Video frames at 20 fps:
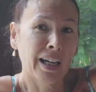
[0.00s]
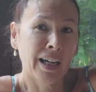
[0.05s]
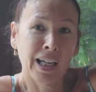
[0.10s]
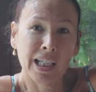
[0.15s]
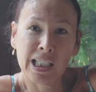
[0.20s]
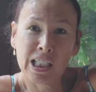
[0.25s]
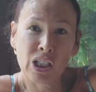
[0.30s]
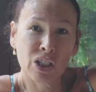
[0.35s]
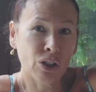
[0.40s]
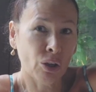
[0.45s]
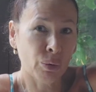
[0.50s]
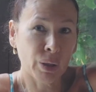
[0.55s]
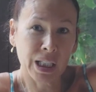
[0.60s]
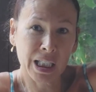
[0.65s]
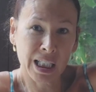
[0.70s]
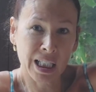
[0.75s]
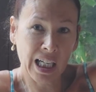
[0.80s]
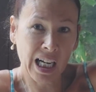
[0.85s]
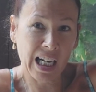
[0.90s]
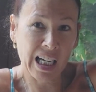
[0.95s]
it's so
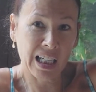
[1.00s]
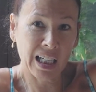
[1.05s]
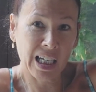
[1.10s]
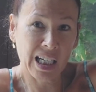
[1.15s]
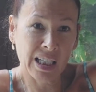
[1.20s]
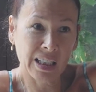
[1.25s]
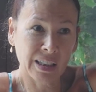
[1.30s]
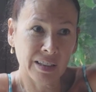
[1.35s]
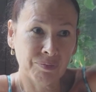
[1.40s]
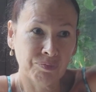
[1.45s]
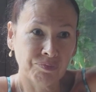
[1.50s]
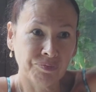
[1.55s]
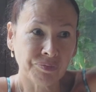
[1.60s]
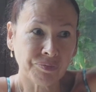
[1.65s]
exciting.